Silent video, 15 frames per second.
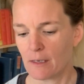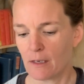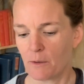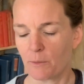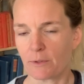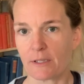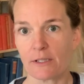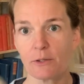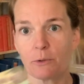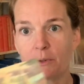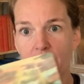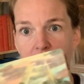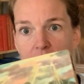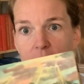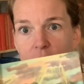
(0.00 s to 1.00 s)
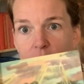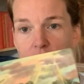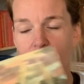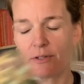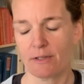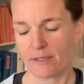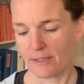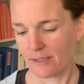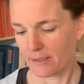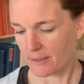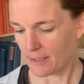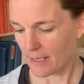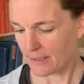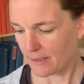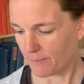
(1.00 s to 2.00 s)
was a school teacher. So this has
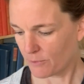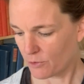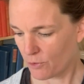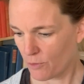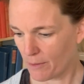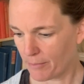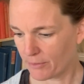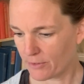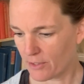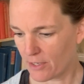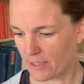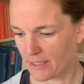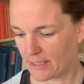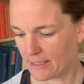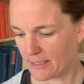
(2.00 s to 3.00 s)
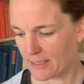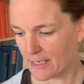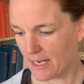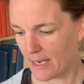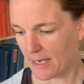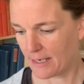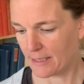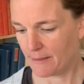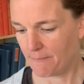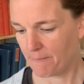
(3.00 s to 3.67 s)
got some scribbles on it inside.